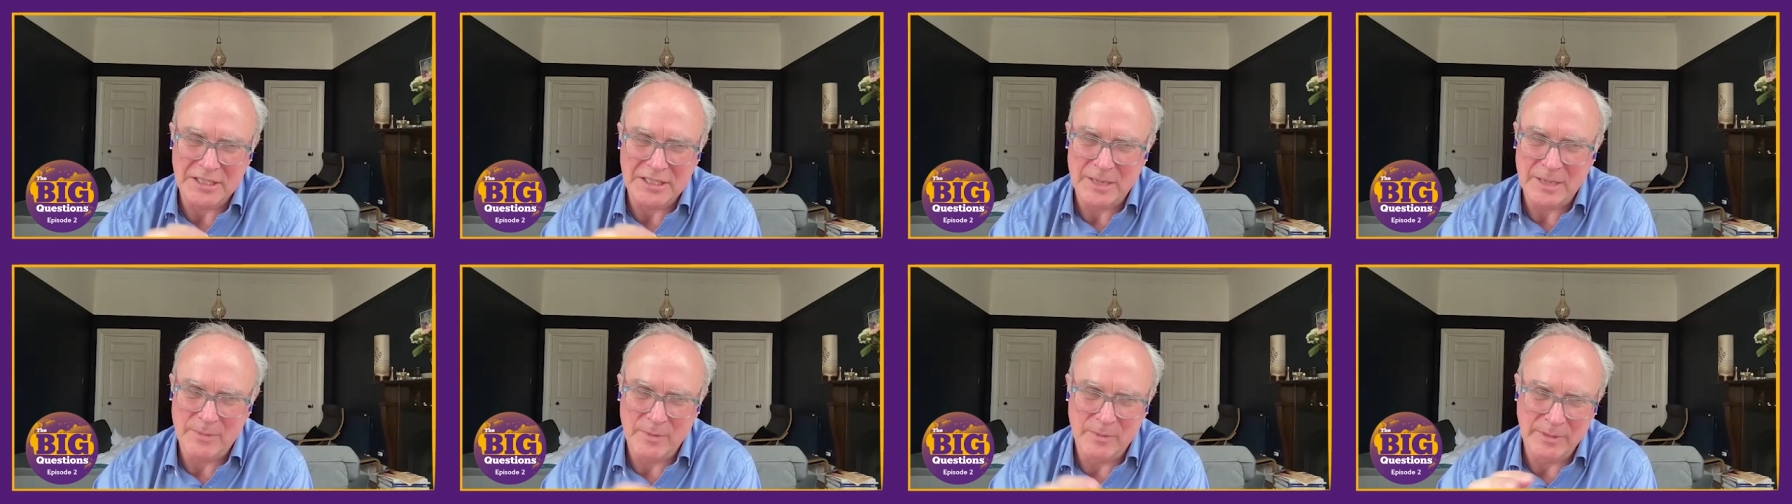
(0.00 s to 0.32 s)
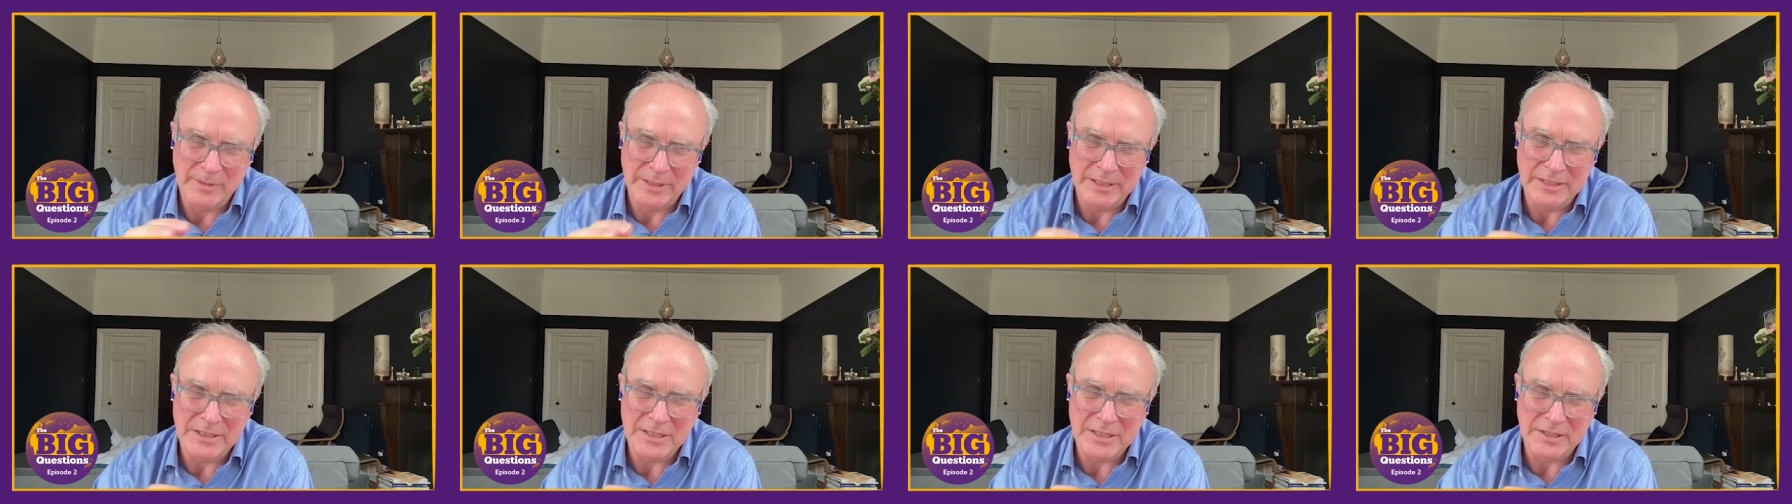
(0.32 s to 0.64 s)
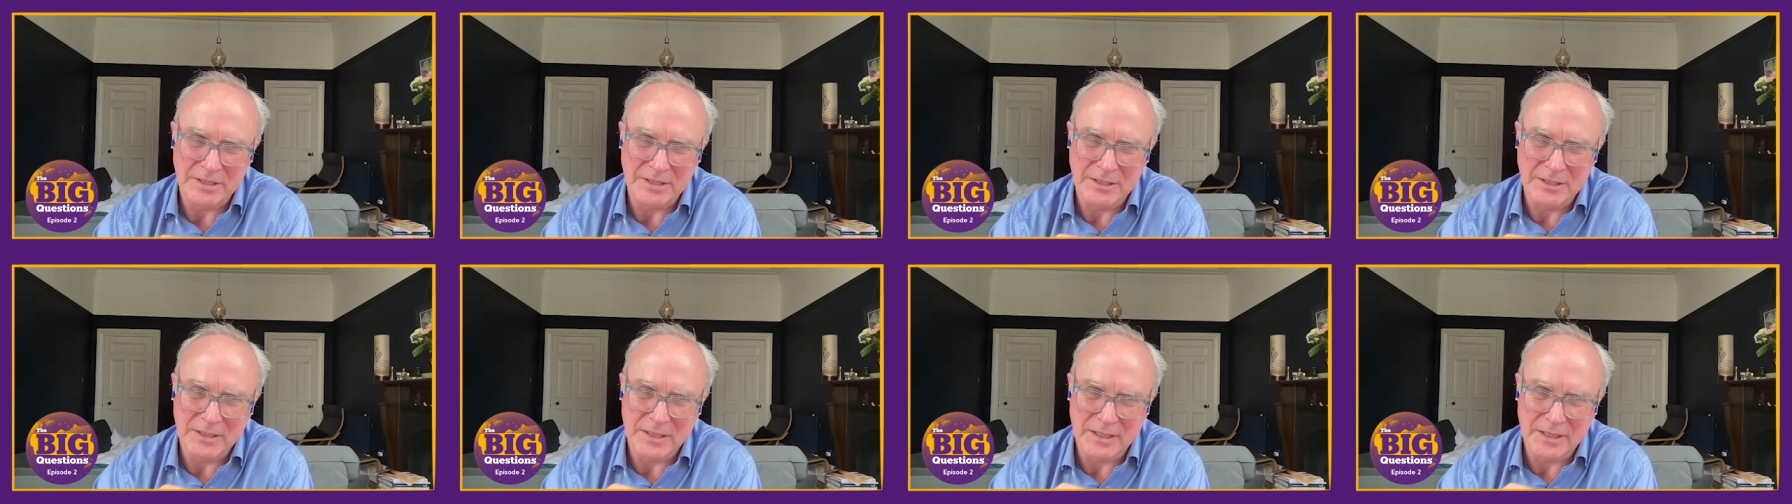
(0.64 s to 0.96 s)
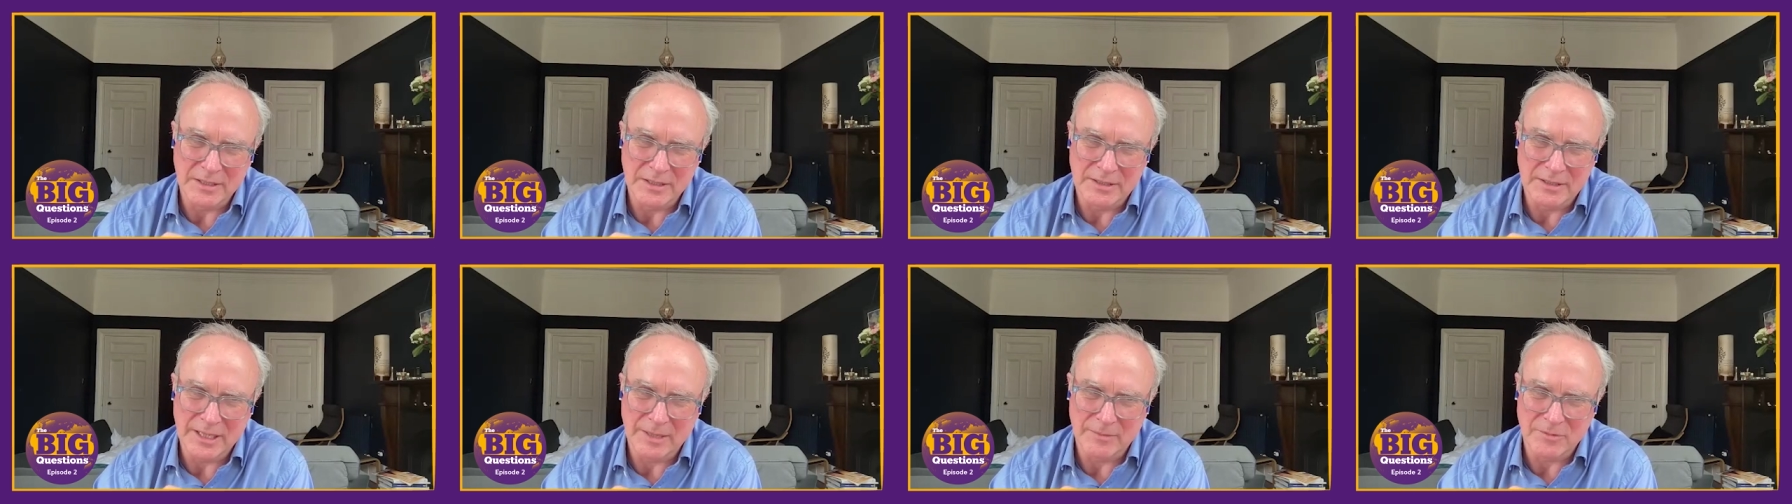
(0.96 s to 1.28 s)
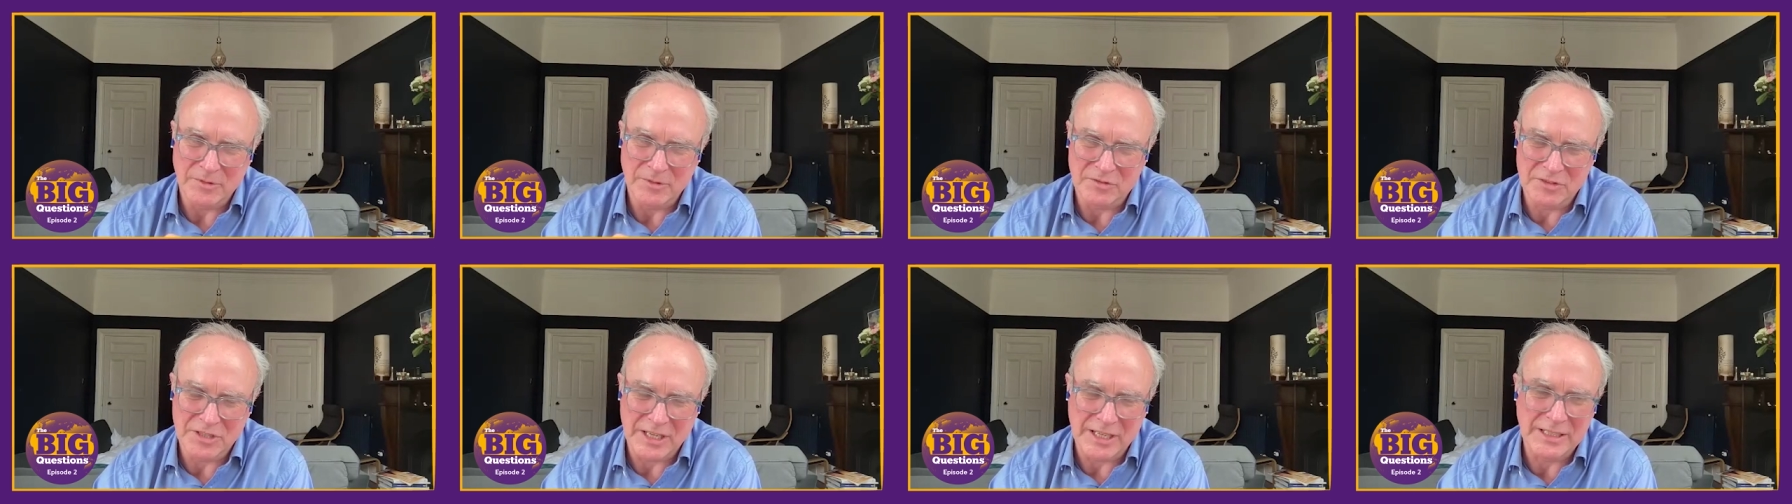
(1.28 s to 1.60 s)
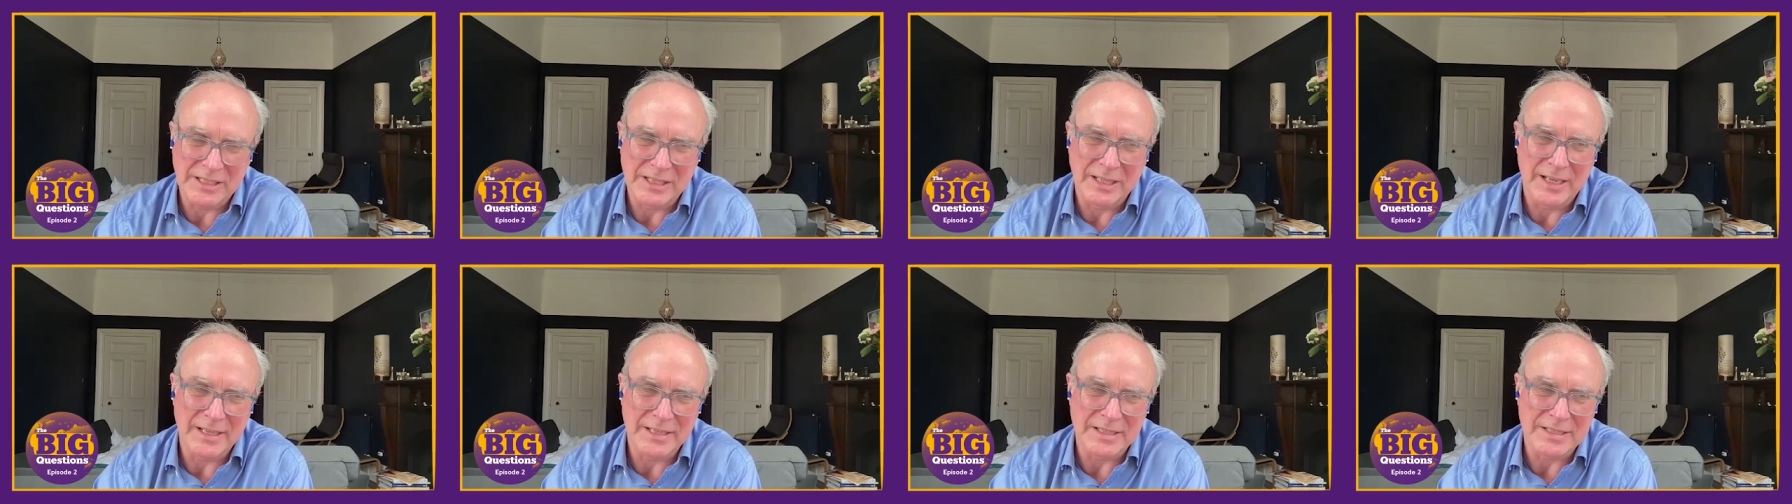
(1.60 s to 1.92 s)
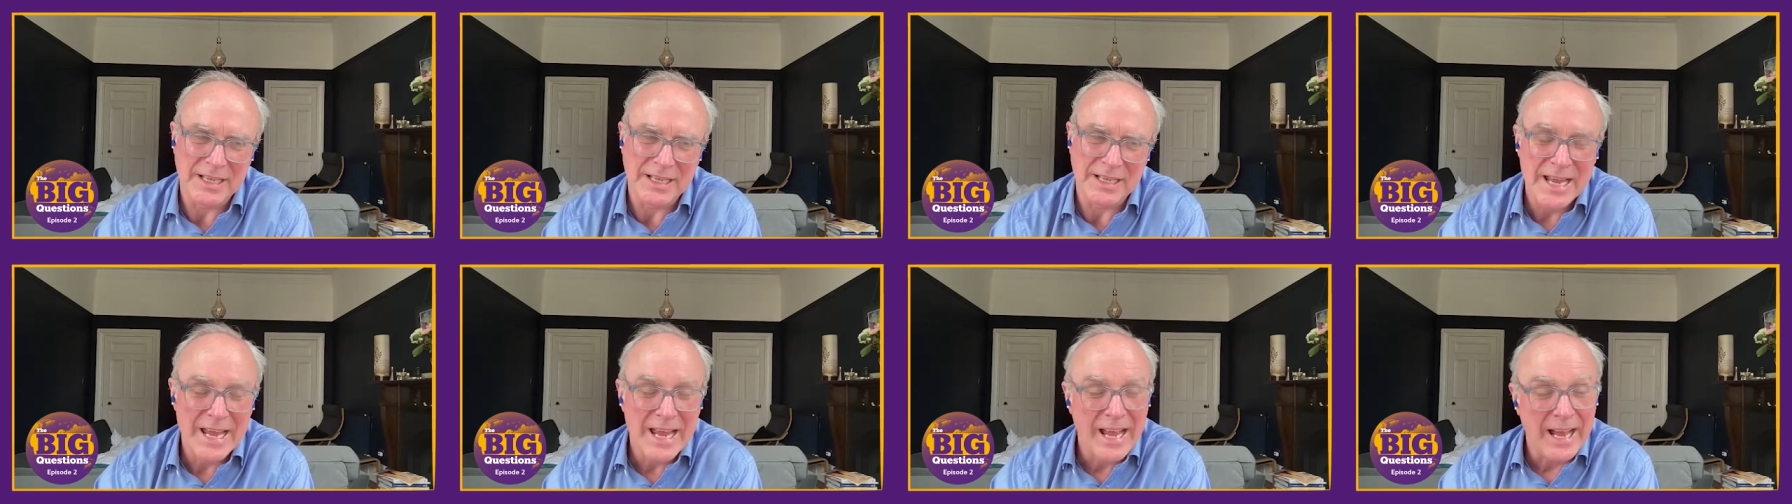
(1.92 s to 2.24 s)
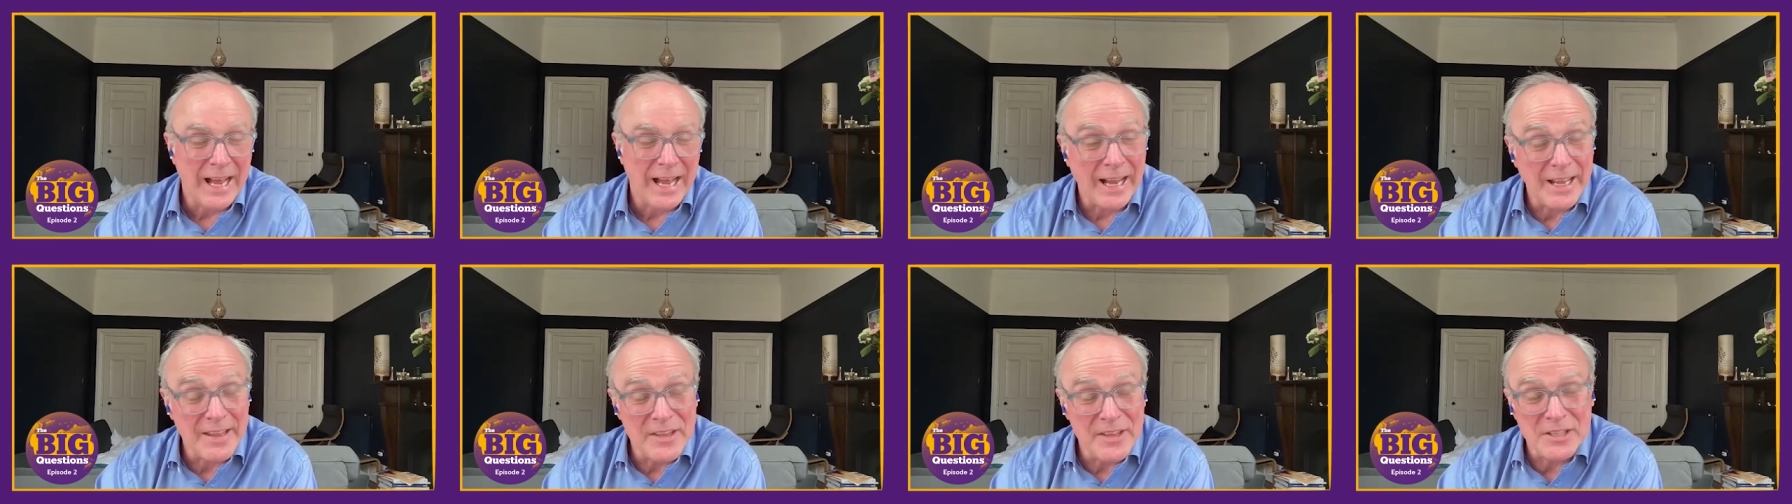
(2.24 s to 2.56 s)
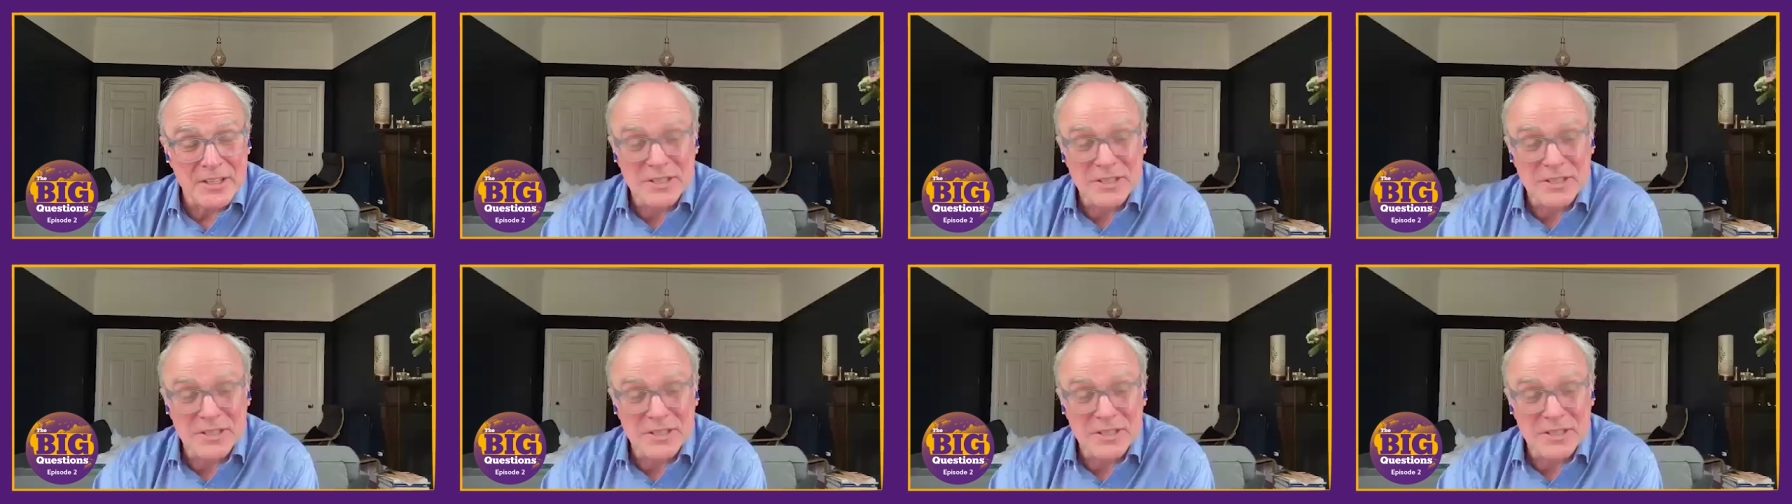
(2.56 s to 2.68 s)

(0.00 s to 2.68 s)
of Chinese capabilities in, in terms of satellites,